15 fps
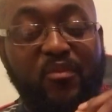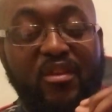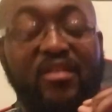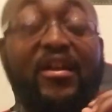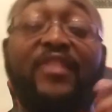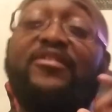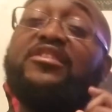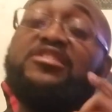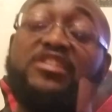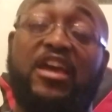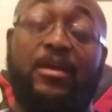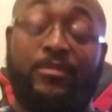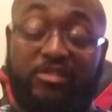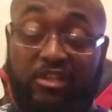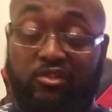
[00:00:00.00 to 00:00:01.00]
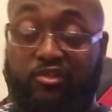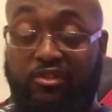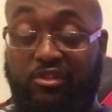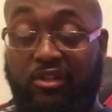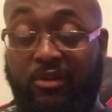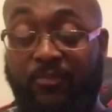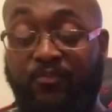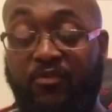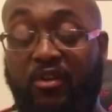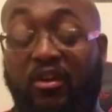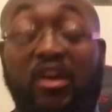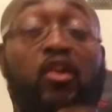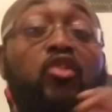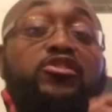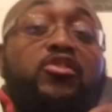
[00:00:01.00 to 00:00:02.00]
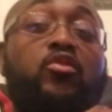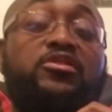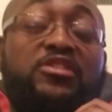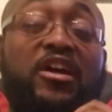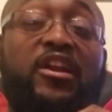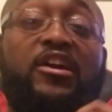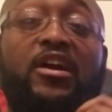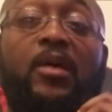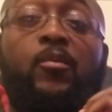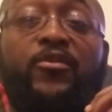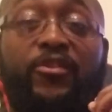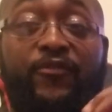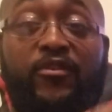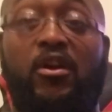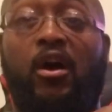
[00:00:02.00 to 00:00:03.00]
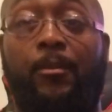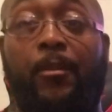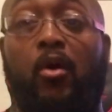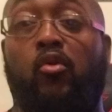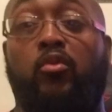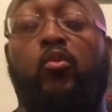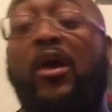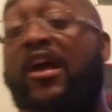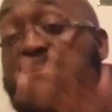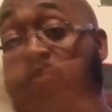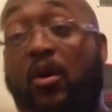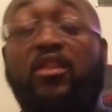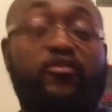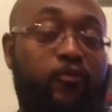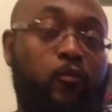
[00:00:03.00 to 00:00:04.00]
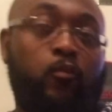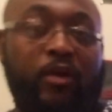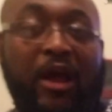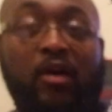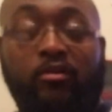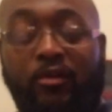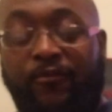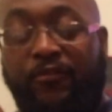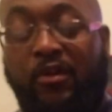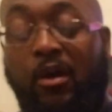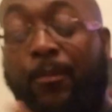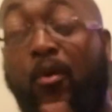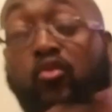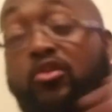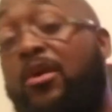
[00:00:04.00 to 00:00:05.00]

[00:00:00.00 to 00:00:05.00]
Now, this game is interesting. It also is going to come with a VR mode as well as without a VR mode,